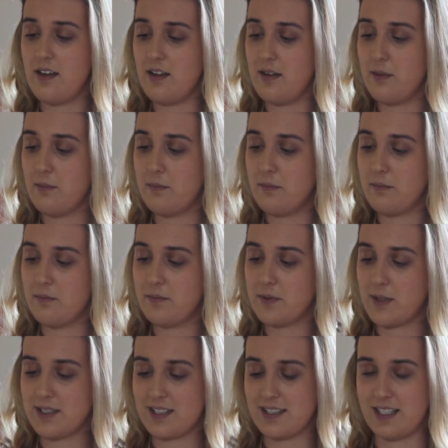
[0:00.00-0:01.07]
as
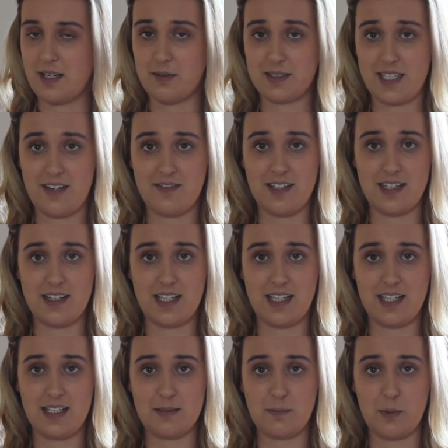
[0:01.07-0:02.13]
I said, I was gifted
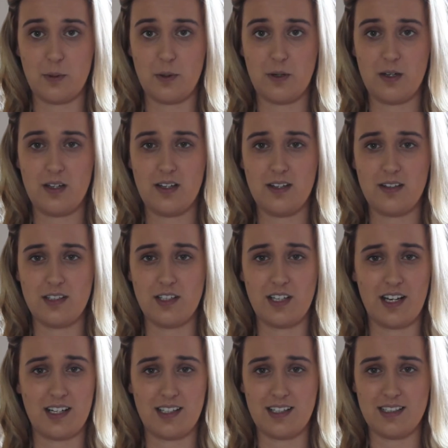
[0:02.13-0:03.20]
these, but you
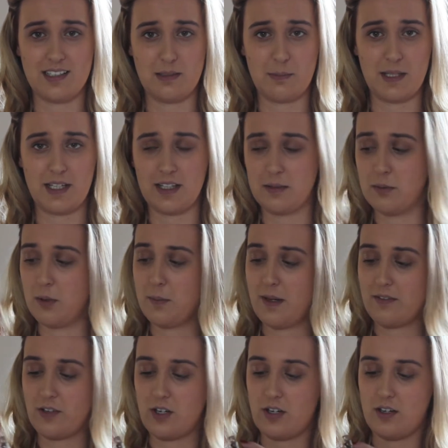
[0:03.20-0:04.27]
can easily pick them up.
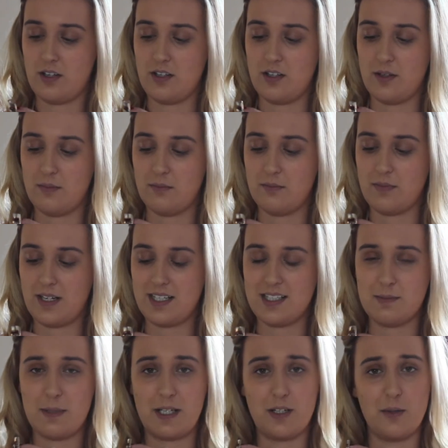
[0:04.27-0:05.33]
I need
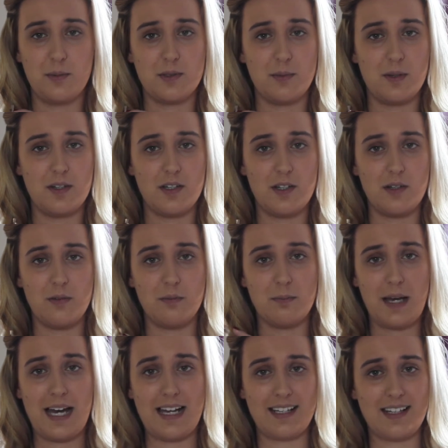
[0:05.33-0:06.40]
to pick up some of the new
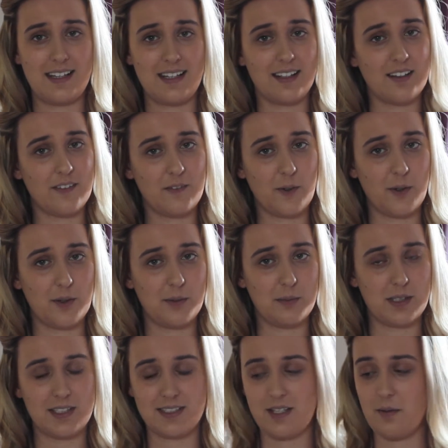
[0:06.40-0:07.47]
pad things for them
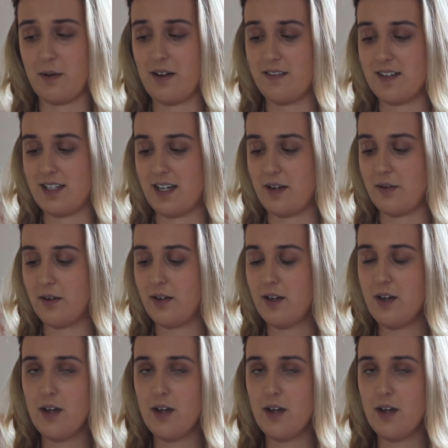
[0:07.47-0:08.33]
because they're wearing down.